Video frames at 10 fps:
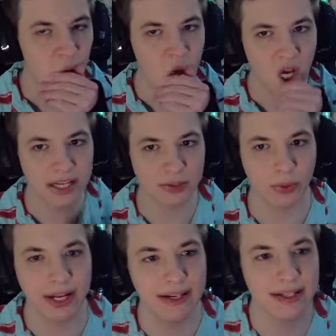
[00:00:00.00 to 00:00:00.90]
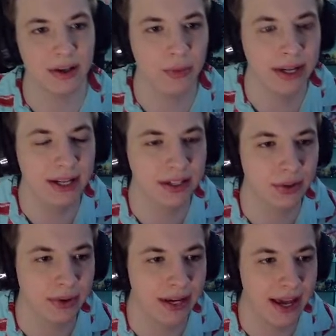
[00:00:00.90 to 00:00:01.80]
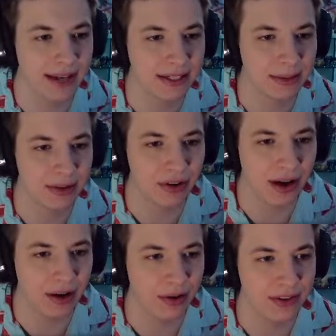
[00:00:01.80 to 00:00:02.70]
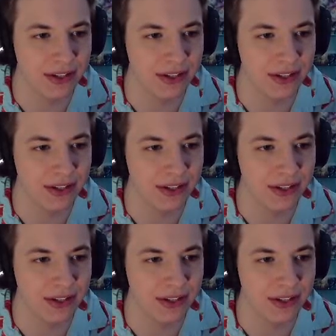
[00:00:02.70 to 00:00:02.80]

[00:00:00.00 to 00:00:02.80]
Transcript: Because we need to we need to regain some of our health,